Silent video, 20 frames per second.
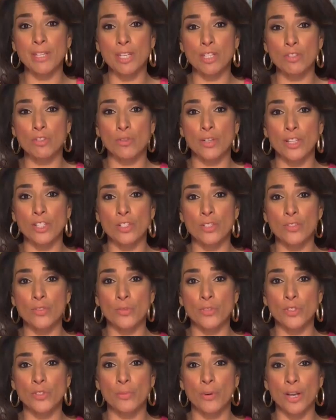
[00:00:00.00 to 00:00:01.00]

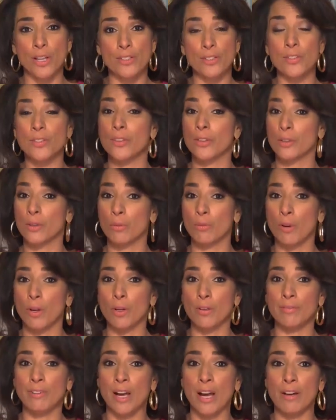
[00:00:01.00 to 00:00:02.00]
administration's response to the
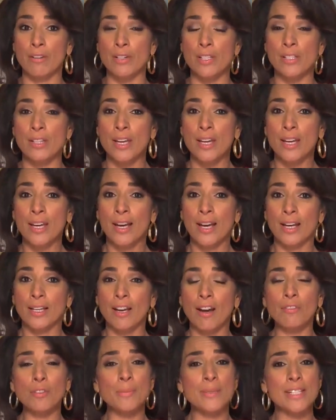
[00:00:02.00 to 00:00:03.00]
coronavirus.
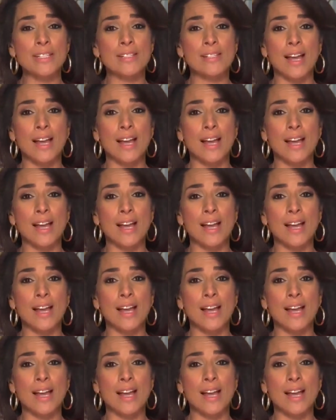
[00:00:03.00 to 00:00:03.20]
A government